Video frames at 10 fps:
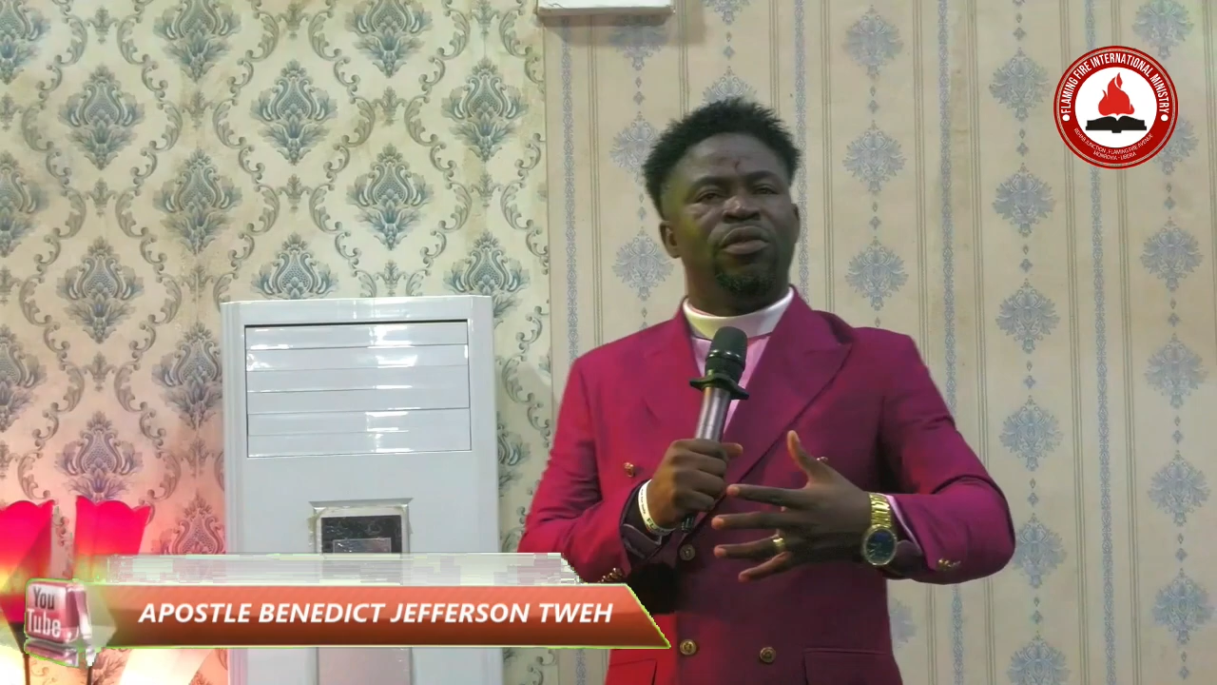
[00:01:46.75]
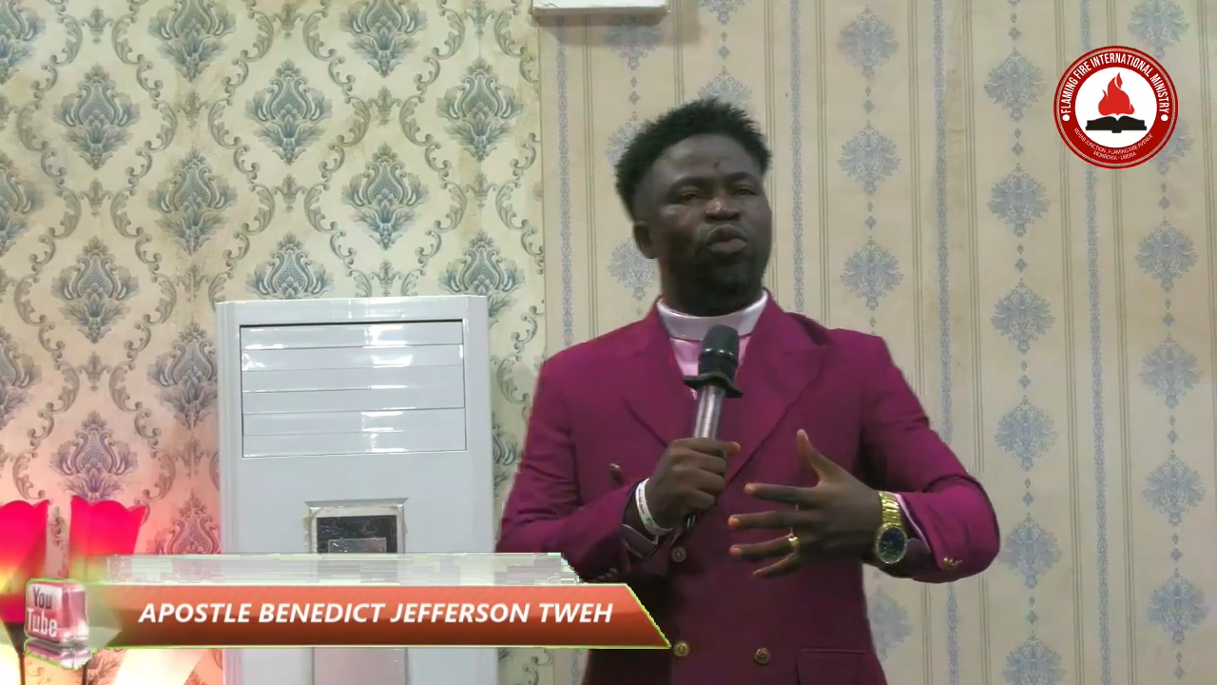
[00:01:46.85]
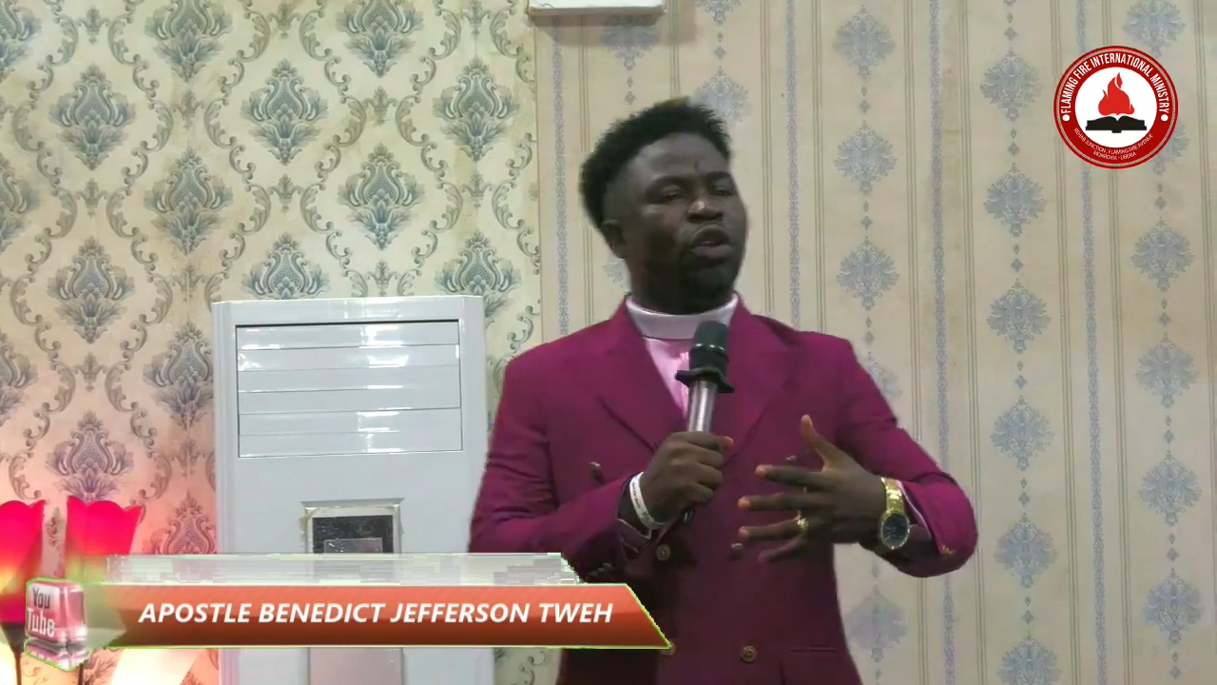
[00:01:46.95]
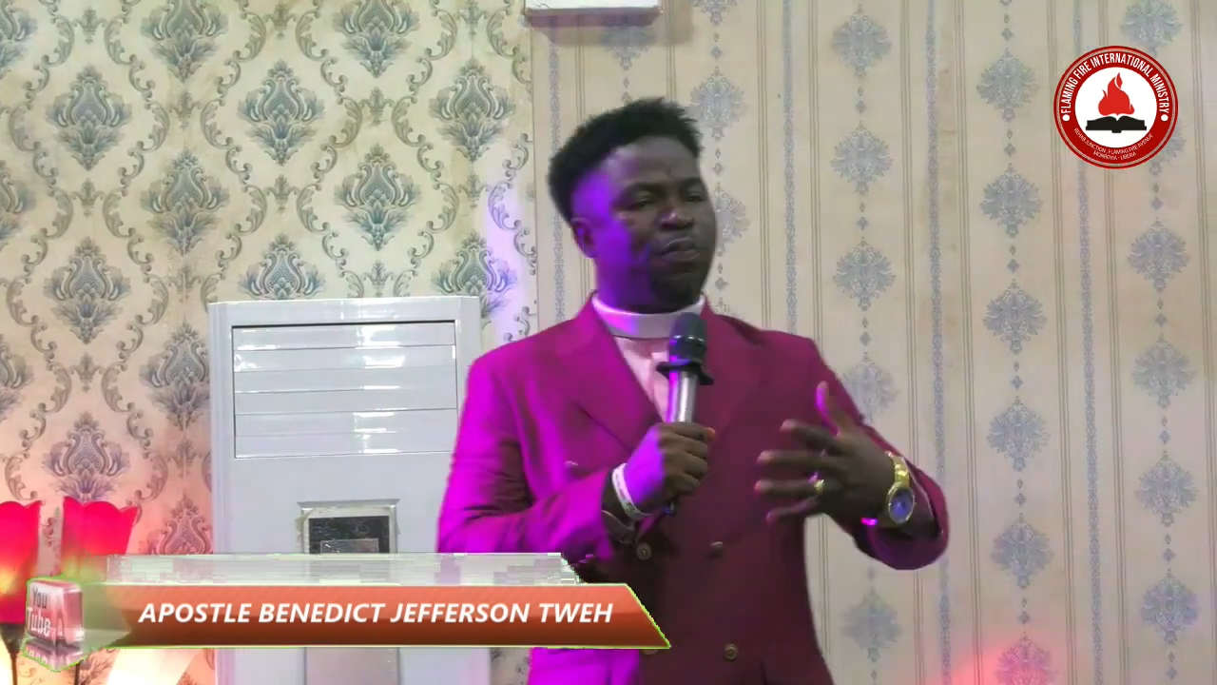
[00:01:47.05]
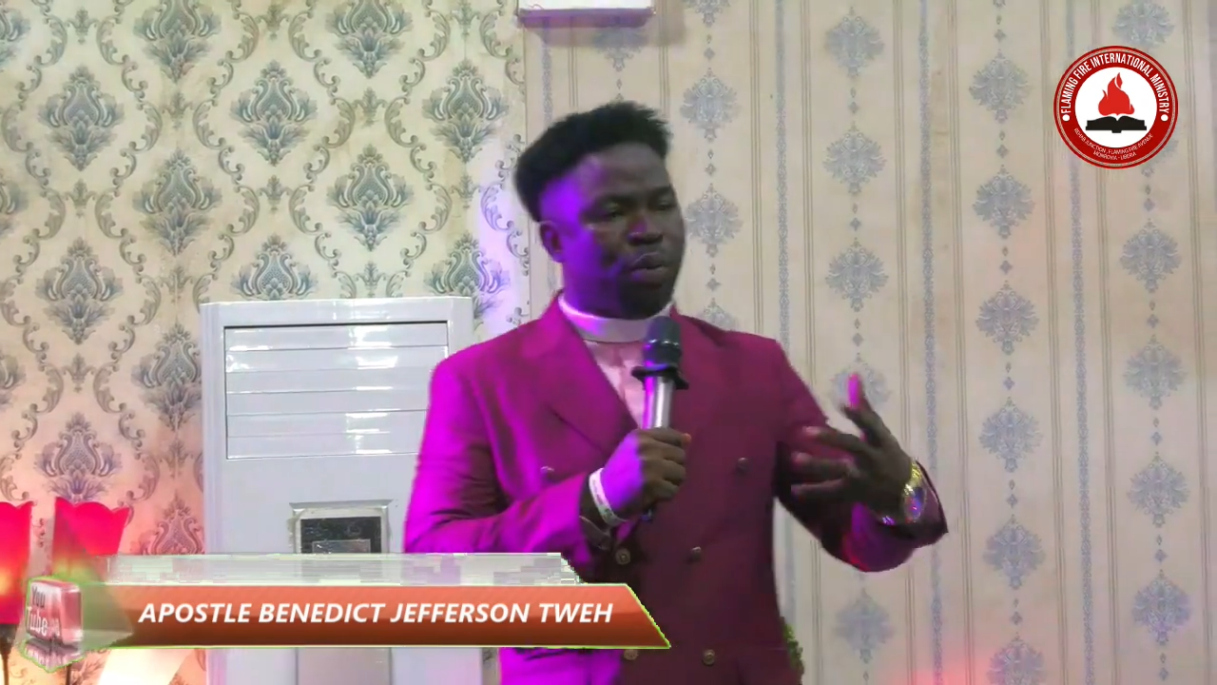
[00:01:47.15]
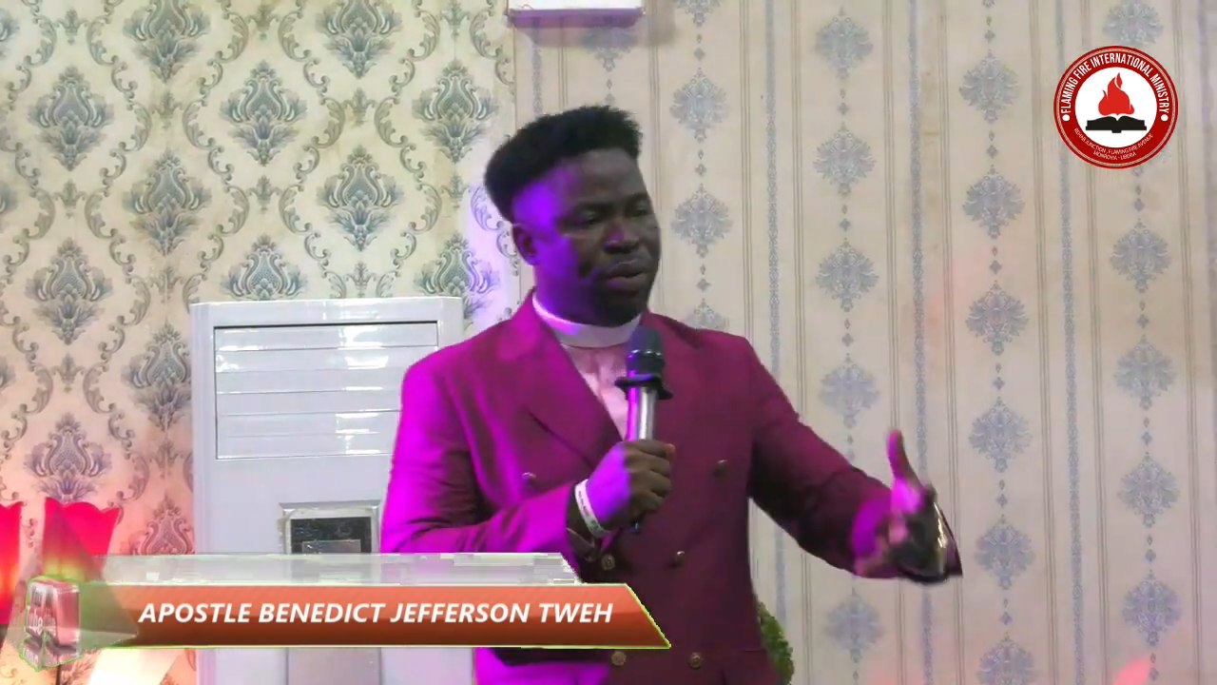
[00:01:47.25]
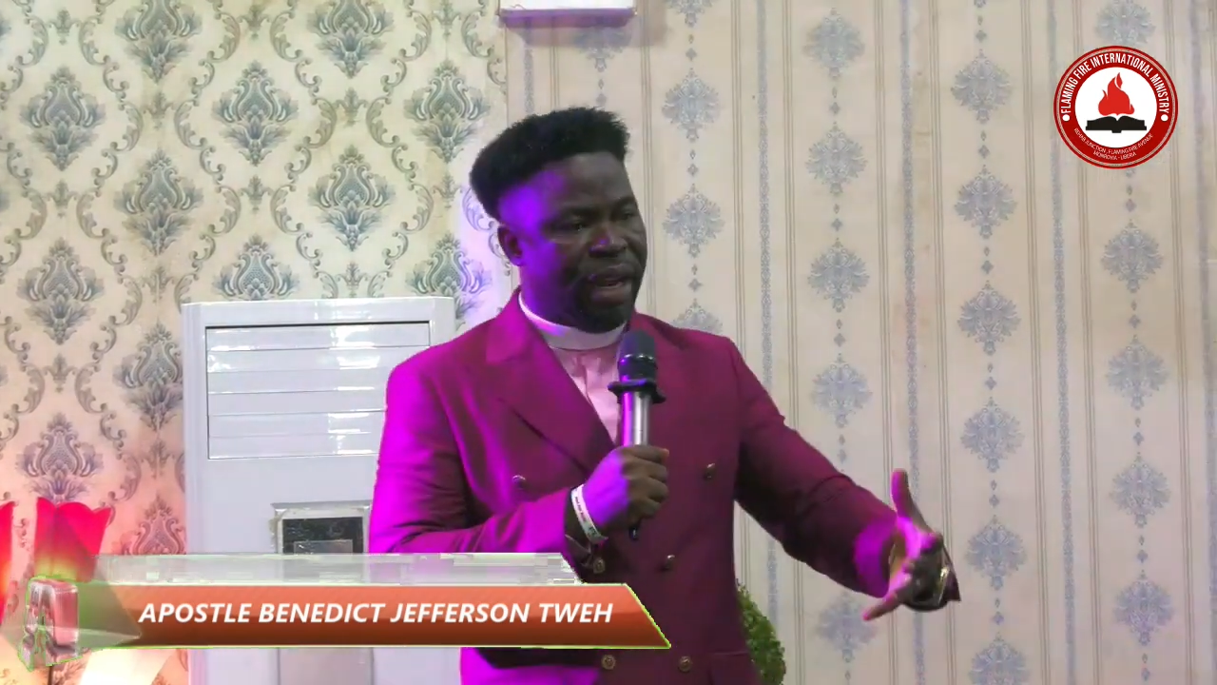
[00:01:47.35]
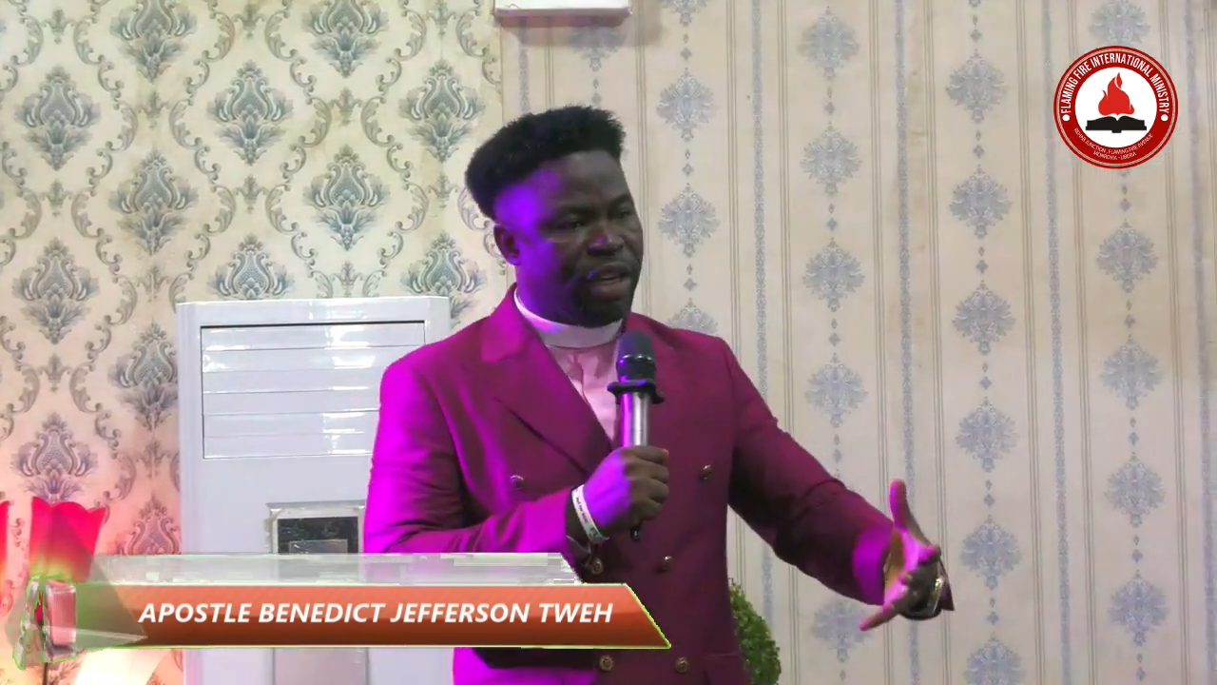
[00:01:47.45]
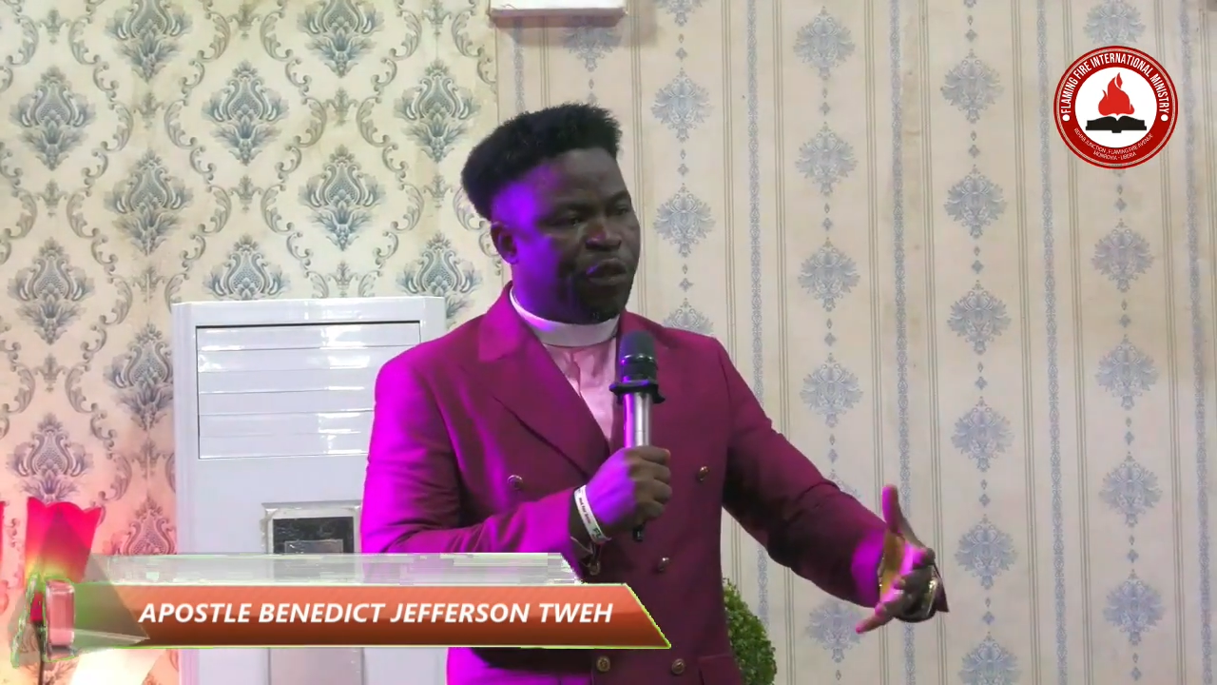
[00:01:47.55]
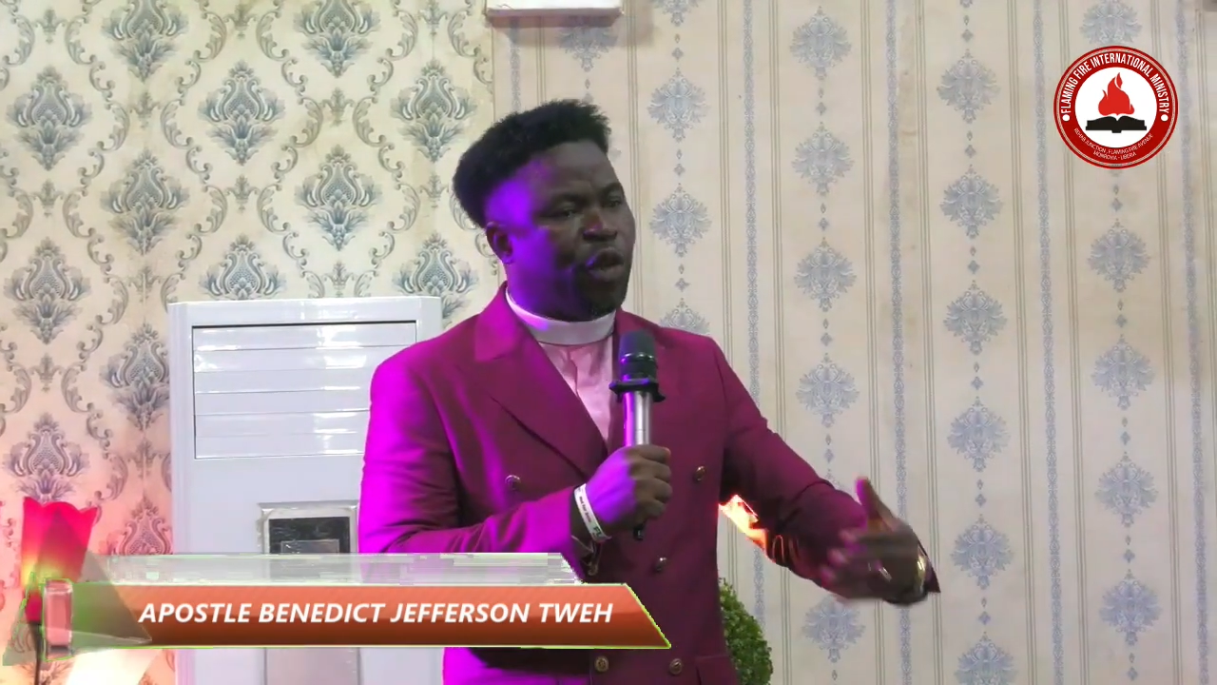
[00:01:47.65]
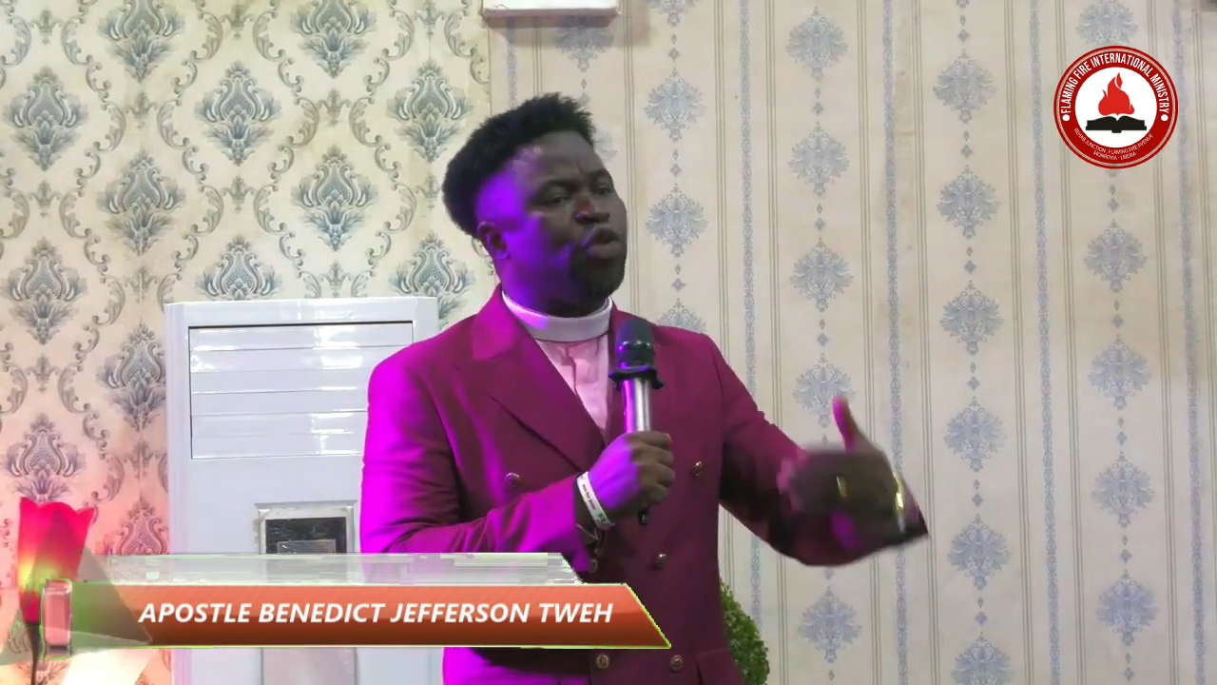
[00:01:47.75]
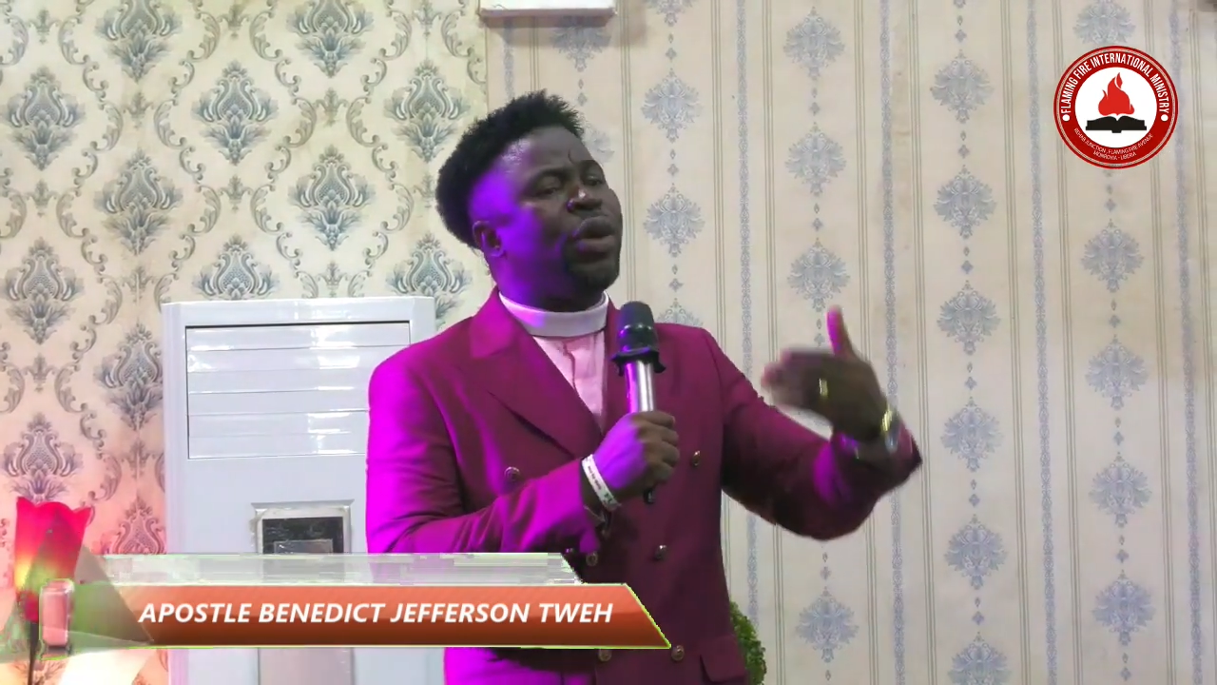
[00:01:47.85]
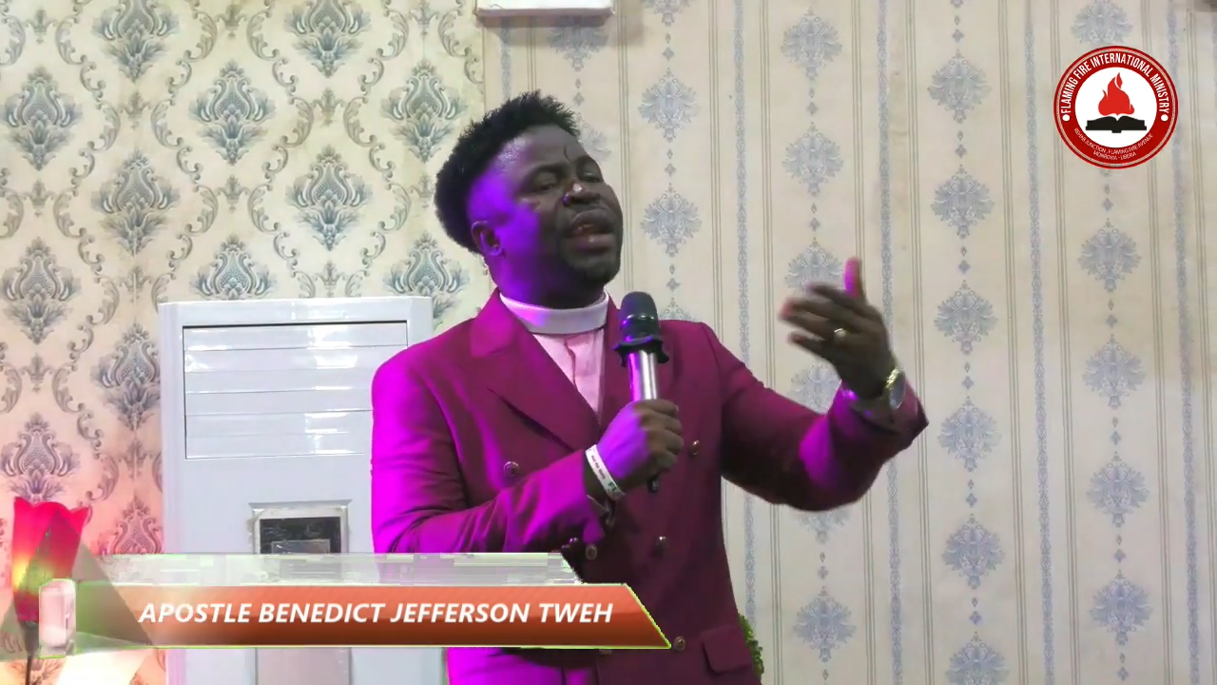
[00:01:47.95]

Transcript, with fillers: not prudent for you